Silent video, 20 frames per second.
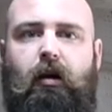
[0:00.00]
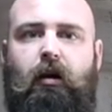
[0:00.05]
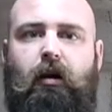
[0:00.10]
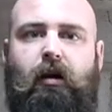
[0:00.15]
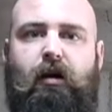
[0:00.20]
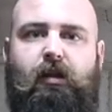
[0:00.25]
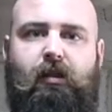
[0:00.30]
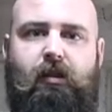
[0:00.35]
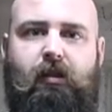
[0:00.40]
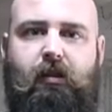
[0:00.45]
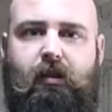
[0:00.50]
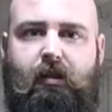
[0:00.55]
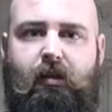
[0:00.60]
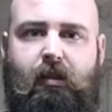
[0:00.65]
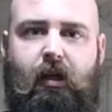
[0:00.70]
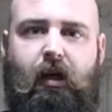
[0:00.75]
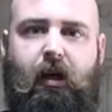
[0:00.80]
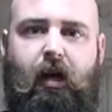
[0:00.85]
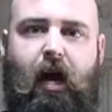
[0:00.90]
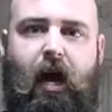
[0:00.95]
guys, it's
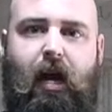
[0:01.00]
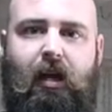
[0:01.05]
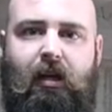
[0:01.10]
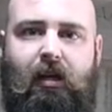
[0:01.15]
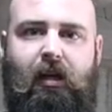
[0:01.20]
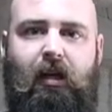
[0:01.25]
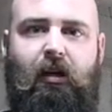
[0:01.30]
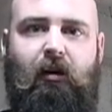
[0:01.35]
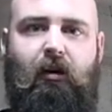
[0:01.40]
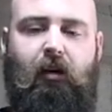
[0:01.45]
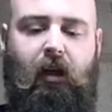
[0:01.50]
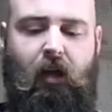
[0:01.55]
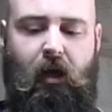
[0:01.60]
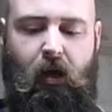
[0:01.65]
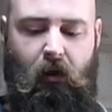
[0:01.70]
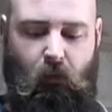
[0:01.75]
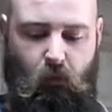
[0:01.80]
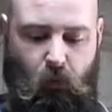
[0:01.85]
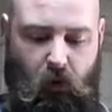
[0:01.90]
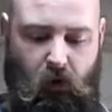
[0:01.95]
Aiden here
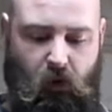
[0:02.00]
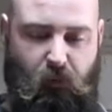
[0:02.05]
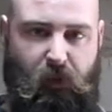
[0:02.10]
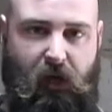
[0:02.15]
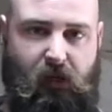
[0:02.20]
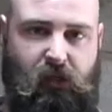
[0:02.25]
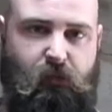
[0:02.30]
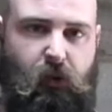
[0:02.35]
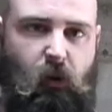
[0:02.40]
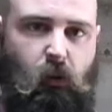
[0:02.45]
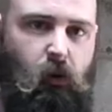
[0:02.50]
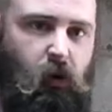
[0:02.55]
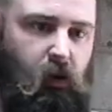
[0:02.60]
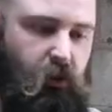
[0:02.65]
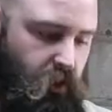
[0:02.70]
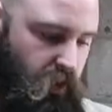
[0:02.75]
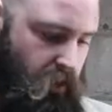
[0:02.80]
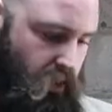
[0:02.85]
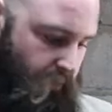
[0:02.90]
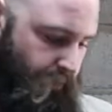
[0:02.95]
again. Welcome back to my
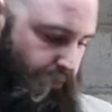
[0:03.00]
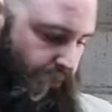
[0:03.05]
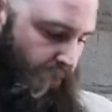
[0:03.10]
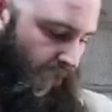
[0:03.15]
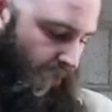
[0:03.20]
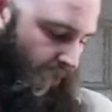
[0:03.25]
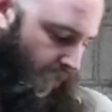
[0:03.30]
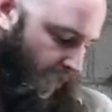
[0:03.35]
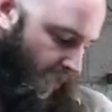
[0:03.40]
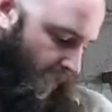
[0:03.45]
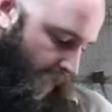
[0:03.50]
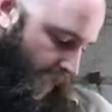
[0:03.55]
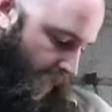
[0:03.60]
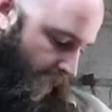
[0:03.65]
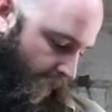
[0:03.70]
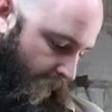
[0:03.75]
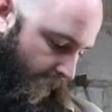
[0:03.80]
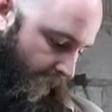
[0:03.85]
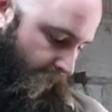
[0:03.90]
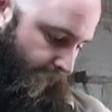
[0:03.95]
workshop.
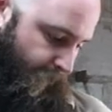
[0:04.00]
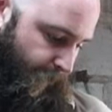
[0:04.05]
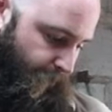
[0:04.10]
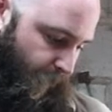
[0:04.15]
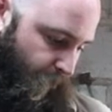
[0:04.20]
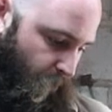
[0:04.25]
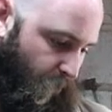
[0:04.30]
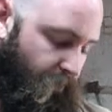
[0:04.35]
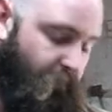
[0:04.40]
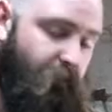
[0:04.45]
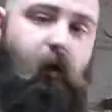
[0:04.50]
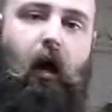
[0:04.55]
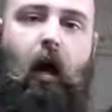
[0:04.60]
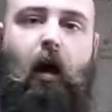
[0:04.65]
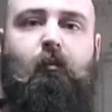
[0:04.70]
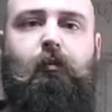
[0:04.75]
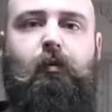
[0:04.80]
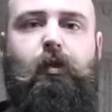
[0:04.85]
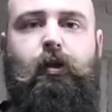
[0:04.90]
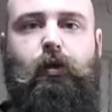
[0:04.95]
We've
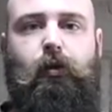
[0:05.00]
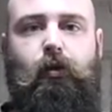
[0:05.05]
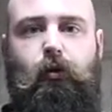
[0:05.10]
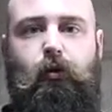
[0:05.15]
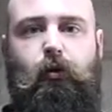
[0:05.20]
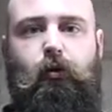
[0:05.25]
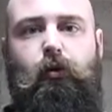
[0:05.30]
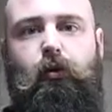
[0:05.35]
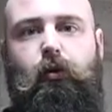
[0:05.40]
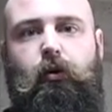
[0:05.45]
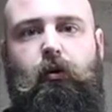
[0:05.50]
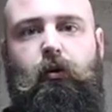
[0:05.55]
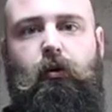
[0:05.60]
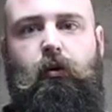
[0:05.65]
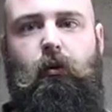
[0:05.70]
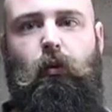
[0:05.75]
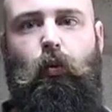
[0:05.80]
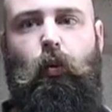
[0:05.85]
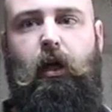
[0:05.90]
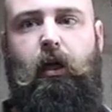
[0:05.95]
come to
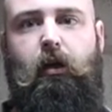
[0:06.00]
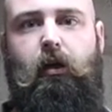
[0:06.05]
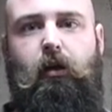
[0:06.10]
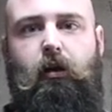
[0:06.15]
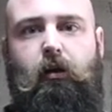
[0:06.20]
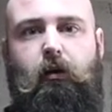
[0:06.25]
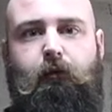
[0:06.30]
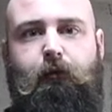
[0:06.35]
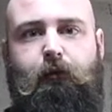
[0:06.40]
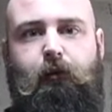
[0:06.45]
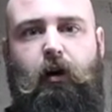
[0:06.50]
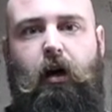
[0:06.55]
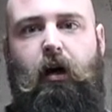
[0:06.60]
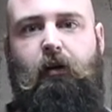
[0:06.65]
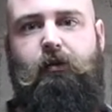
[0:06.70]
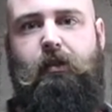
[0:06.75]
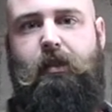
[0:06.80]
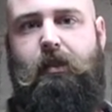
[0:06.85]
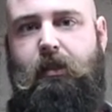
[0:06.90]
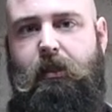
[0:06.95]
week 5
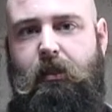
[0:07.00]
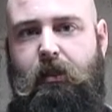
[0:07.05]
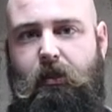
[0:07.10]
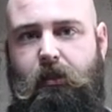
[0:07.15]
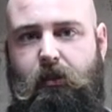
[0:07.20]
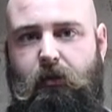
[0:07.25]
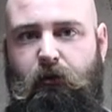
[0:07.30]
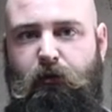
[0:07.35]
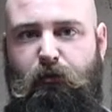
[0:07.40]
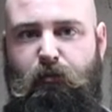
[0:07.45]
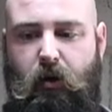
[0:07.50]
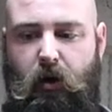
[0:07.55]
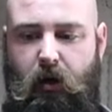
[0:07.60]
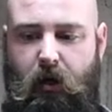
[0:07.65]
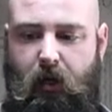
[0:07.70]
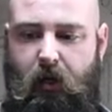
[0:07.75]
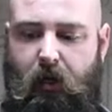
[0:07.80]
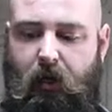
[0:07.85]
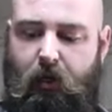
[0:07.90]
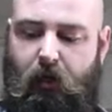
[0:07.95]
and 6 of
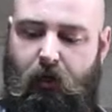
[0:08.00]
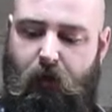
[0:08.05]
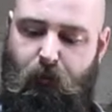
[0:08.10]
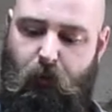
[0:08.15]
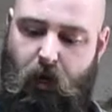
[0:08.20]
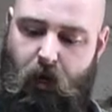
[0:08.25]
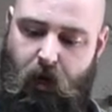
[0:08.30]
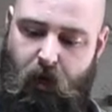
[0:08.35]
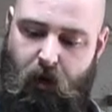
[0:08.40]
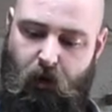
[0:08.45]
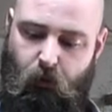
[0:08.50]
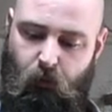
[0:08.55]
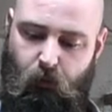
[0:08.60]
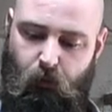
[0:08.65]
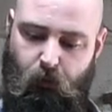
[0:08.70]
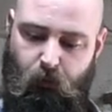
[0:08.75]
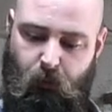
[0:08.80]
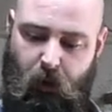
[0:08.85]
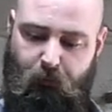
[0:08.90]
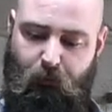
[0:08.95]
my
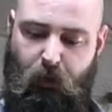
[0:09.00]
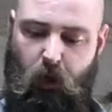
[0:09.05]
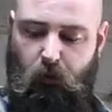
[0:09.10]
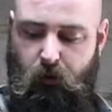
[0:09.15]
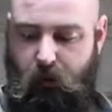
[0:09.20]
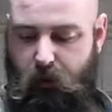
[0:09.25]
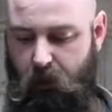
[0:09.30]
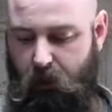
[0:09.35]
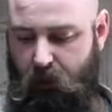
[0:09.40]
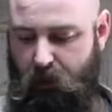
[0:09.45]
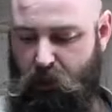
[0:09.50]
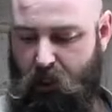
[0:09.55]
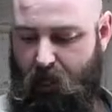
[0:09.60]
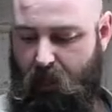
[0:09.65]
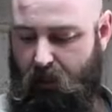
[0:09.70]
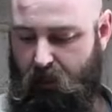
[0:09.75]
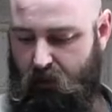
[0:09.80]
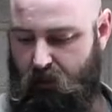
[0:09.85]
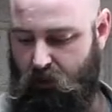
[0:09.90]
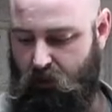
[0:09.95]
bowl turning
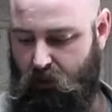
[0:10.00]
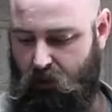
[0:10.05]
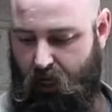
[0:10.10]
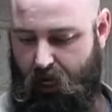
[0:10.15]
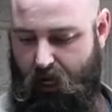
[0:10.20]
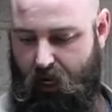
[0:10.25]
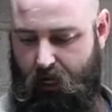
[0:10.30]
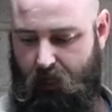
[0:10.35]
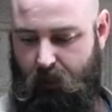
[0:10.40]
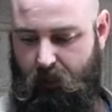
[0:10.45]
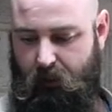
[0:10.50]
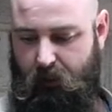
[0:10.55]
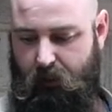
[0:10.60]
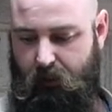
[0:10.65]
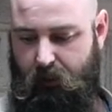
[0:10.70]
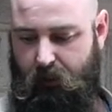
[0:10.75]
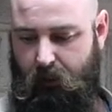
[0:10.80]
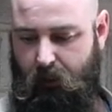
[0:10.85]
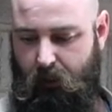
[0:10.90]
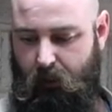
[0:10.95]
challenge,
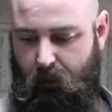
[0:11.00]
and